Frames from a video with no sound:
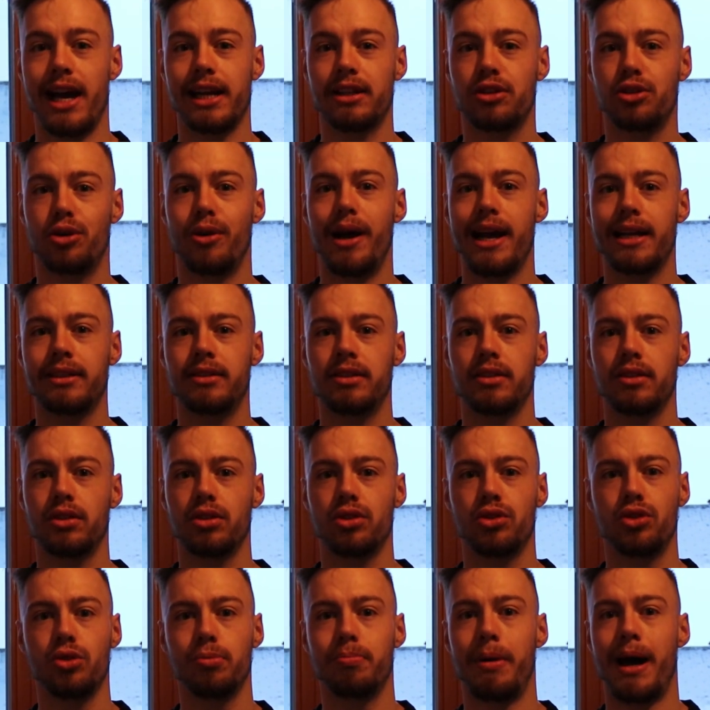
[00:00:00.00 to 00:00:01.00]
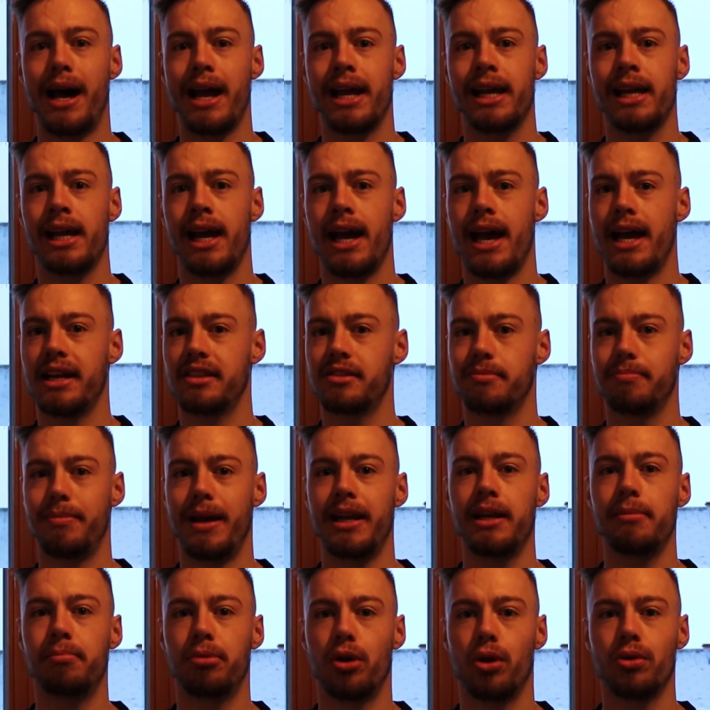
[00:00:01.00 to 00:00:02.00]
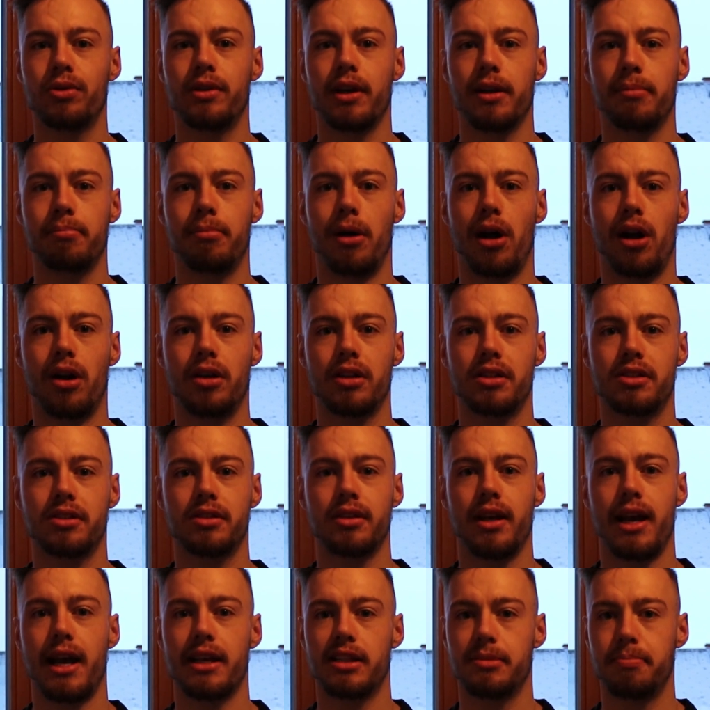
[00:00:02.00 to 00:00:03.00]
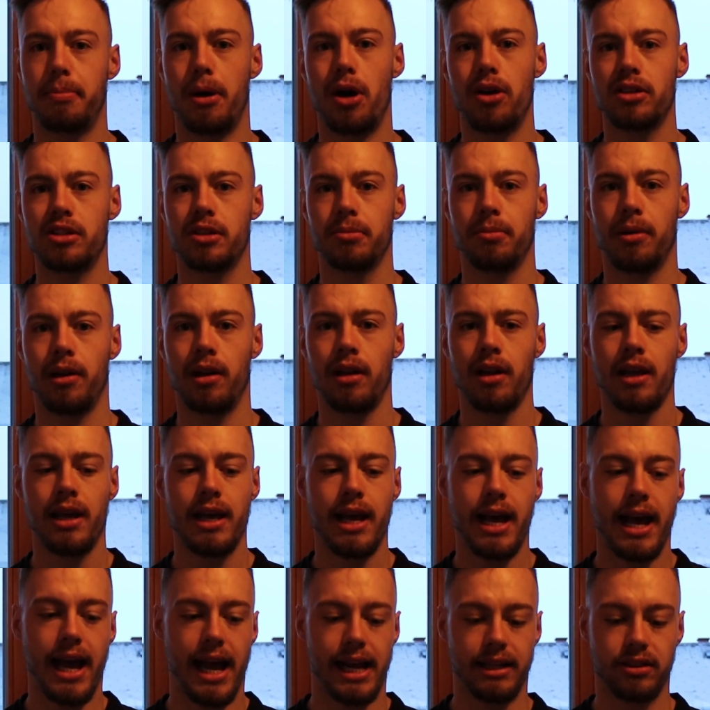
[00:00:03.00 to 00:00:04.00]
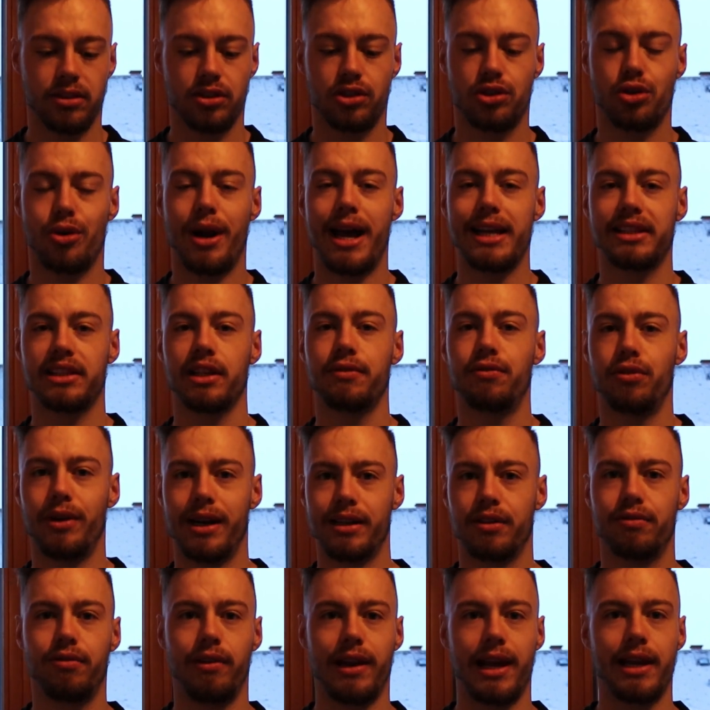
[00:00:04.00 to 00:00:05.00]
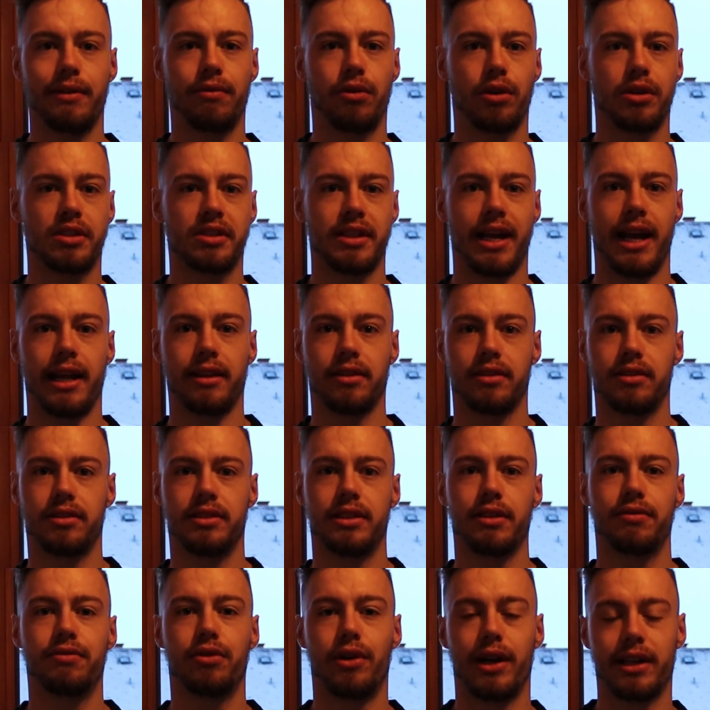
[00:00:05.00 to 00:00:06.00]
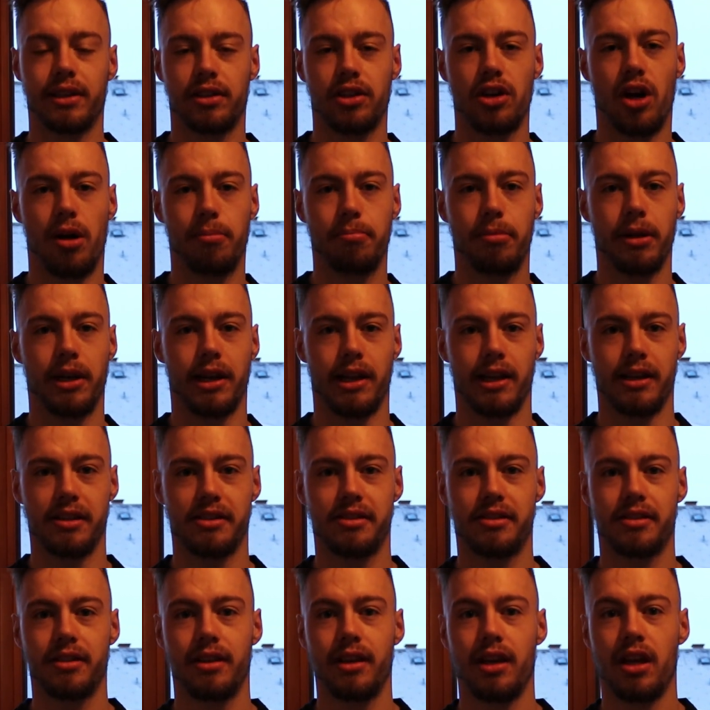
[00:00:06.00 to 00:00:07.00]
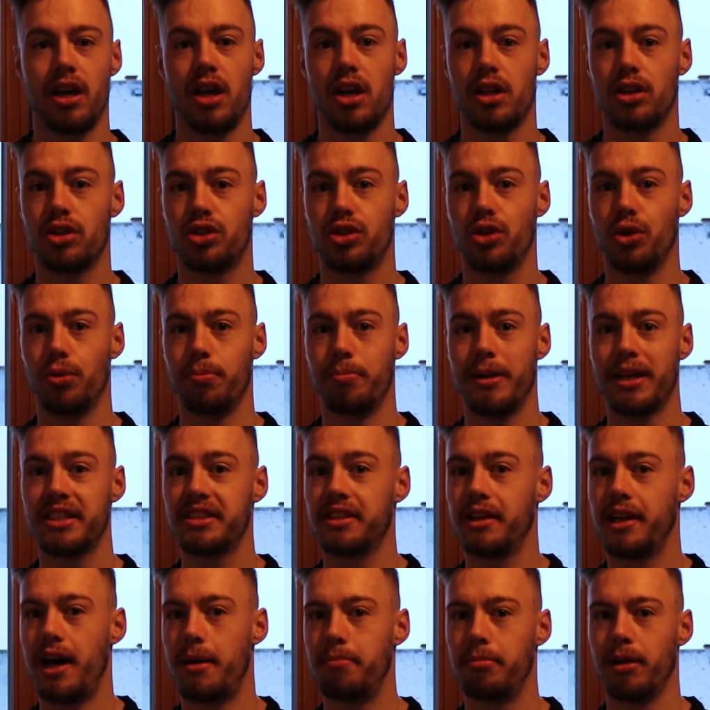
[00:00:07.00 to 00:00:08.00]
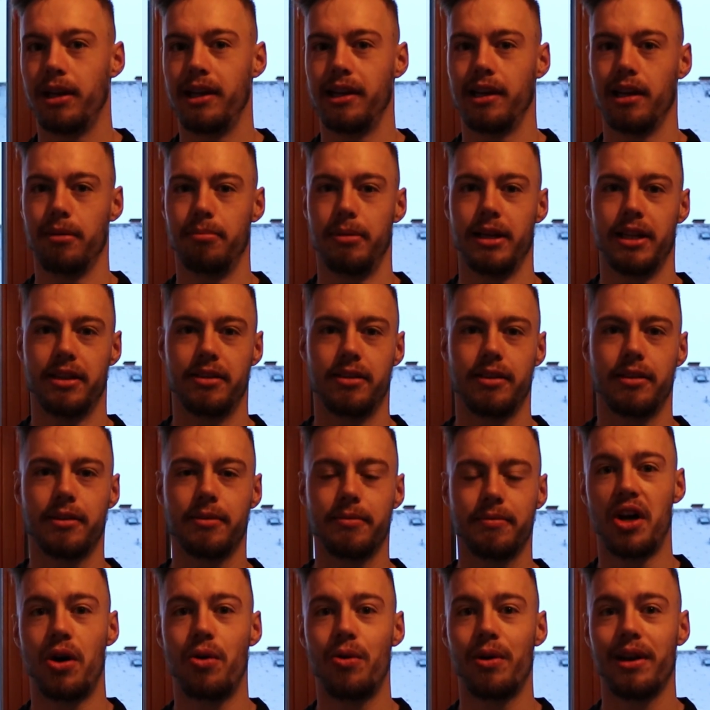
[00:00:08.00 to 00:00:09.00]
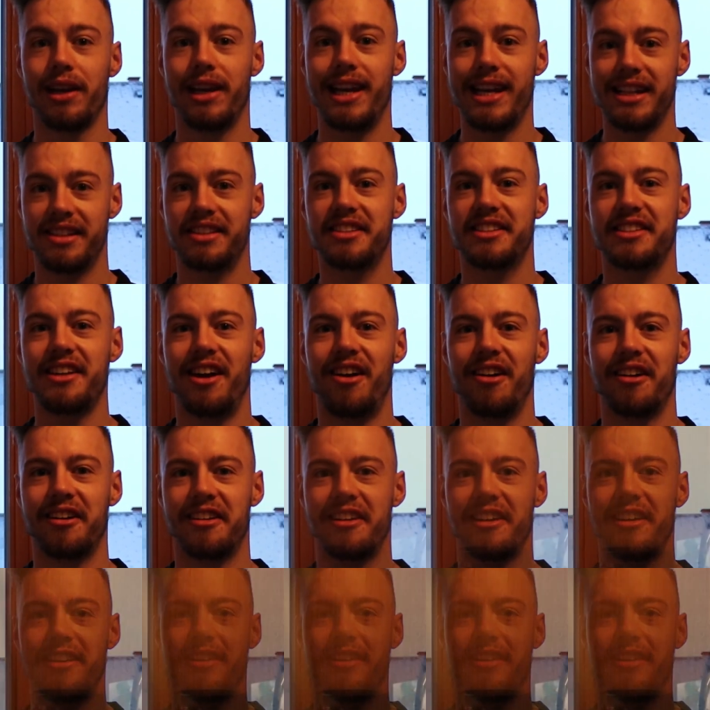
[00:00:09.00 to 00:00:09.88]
I tried to buy as many protein bars as possible and try different flavors and different companies to mix it up a little bit. So let's start.